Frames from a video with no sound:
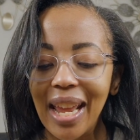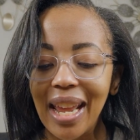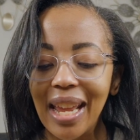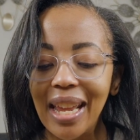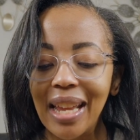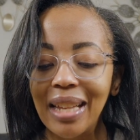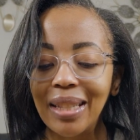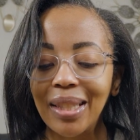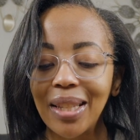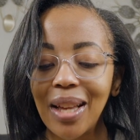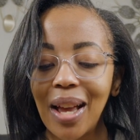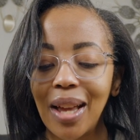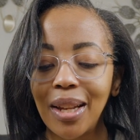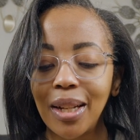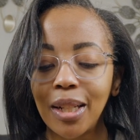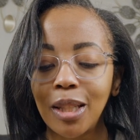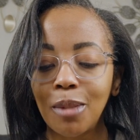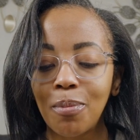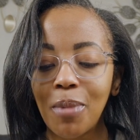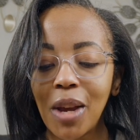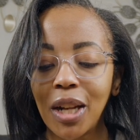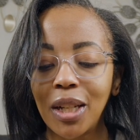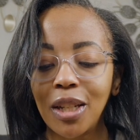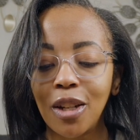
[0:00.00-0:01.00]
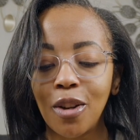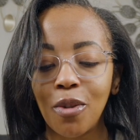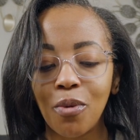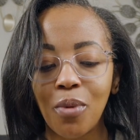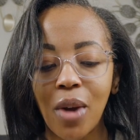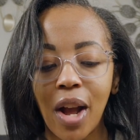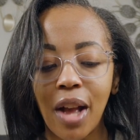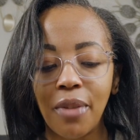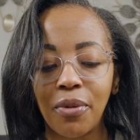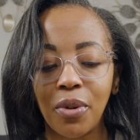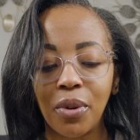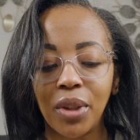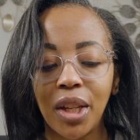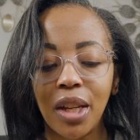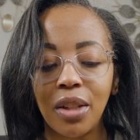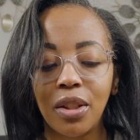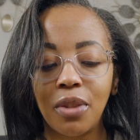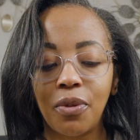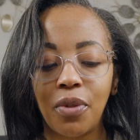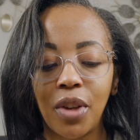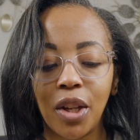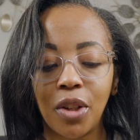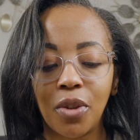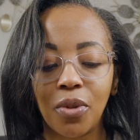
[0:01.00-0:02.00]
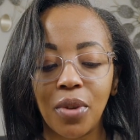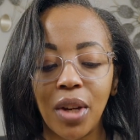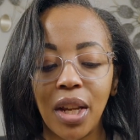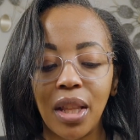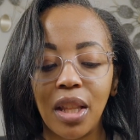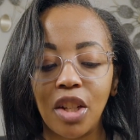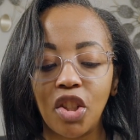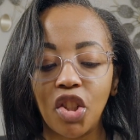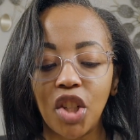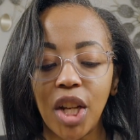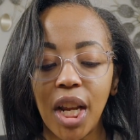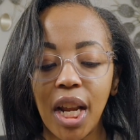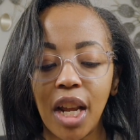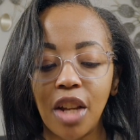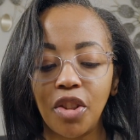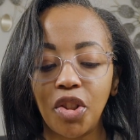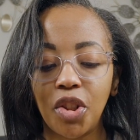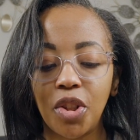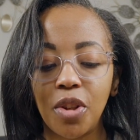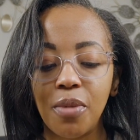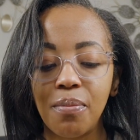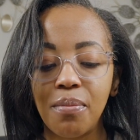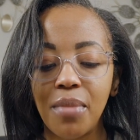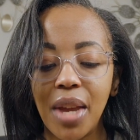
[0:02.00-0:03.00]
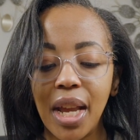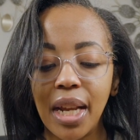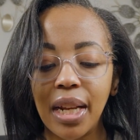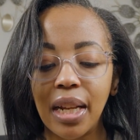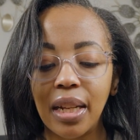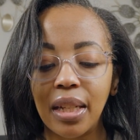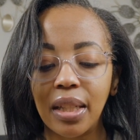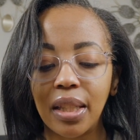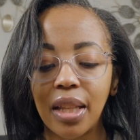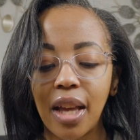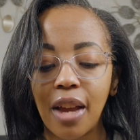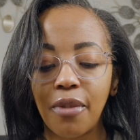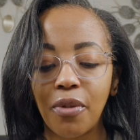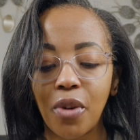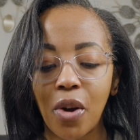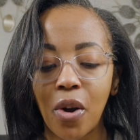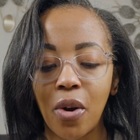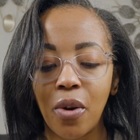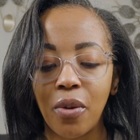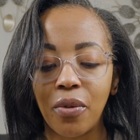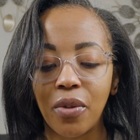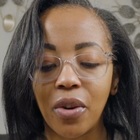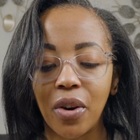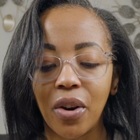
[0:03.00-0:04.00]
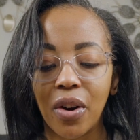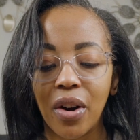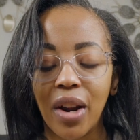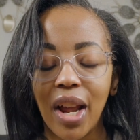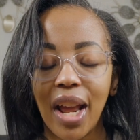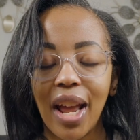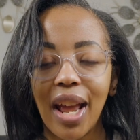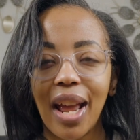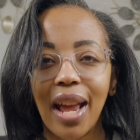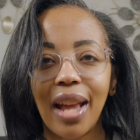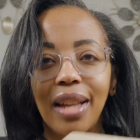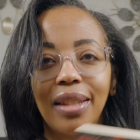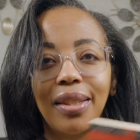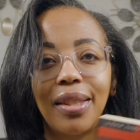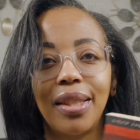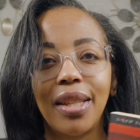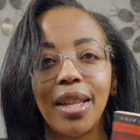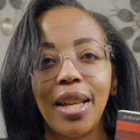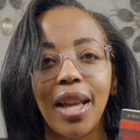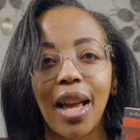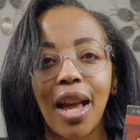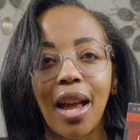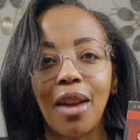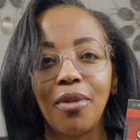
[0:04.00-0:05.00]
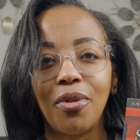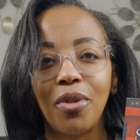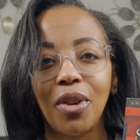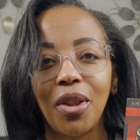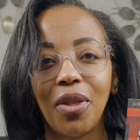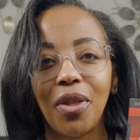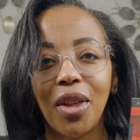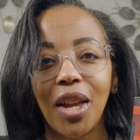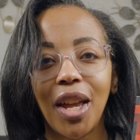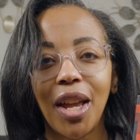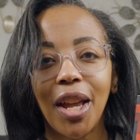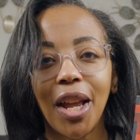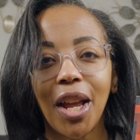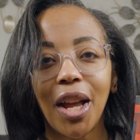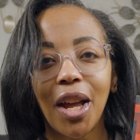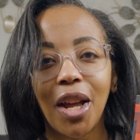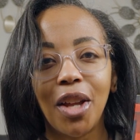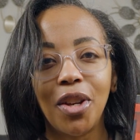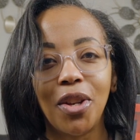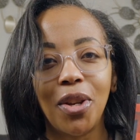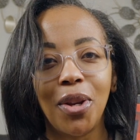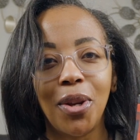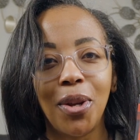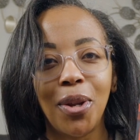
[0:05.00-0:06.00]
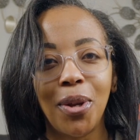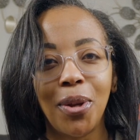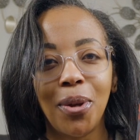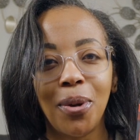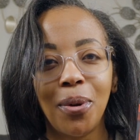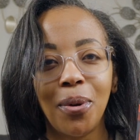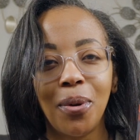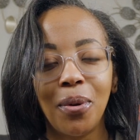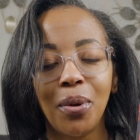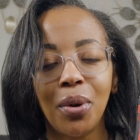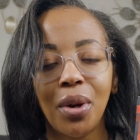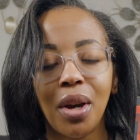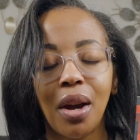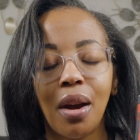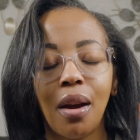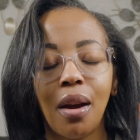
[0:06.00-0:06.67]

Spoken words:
its unexpected arrival gives Fikry the chance to make his life over and see everything anew.